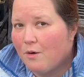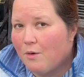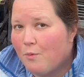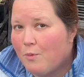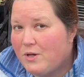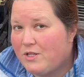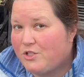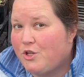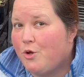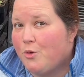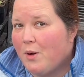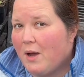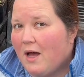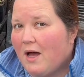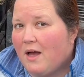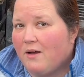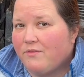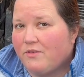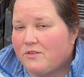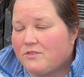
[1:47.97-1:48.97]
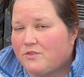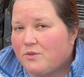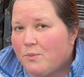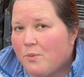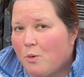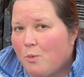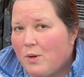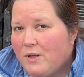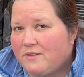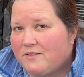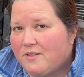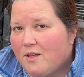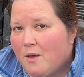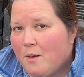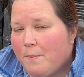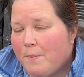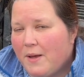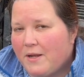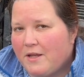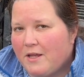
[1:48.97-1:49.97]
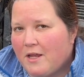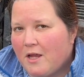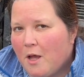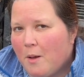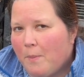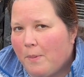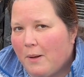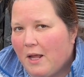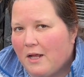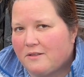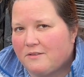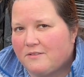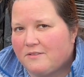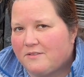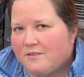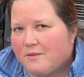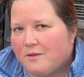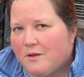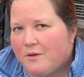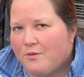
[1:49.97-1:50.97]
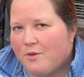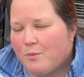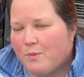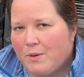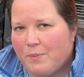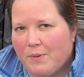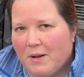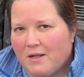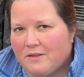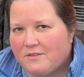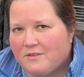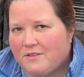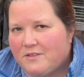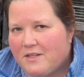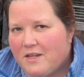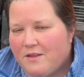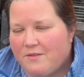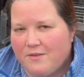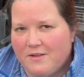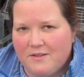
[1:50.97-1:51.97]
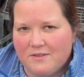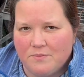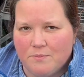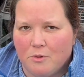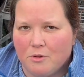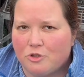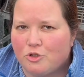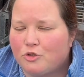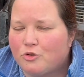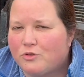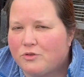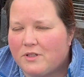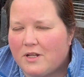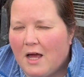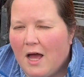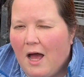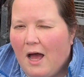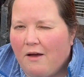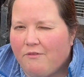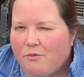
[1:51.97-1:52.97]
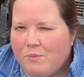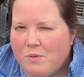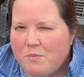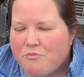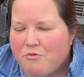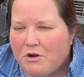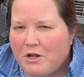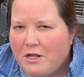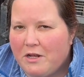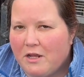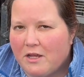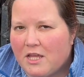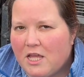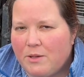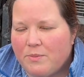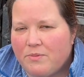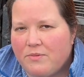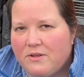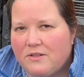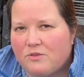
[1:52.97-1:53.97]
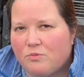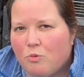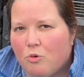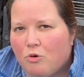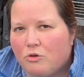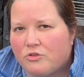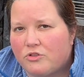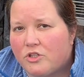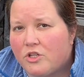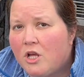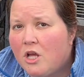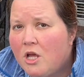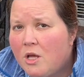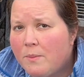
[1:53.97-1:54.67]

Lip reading: We do have some winter bedding plants that we planted in these modules, and I haven't been brilliant at keeping these watered,